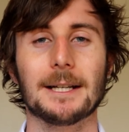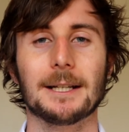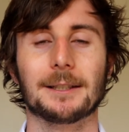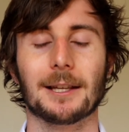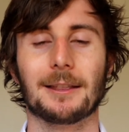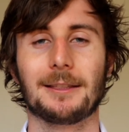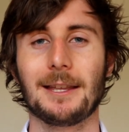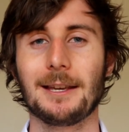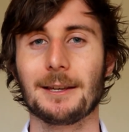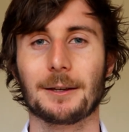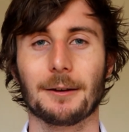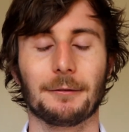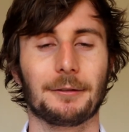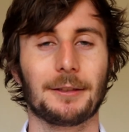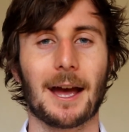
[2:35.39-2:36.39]
to think
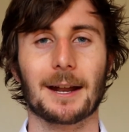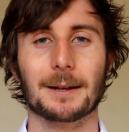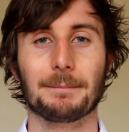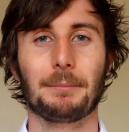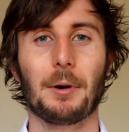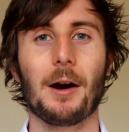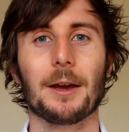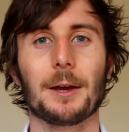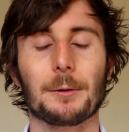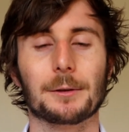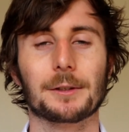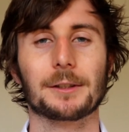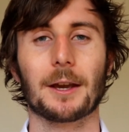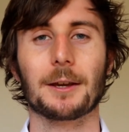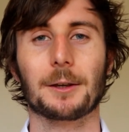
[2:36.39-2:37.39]
of that
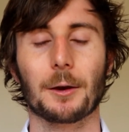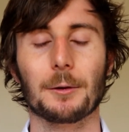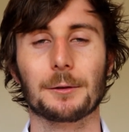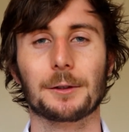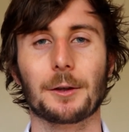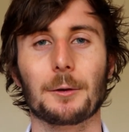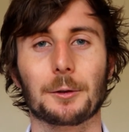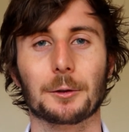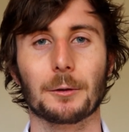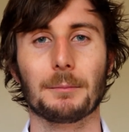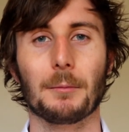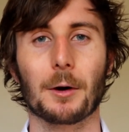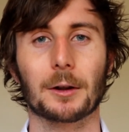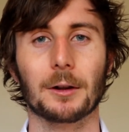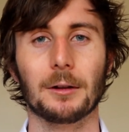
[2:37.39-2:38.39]
biopsychosocial
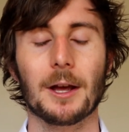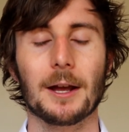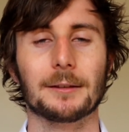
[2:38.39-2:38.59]
model,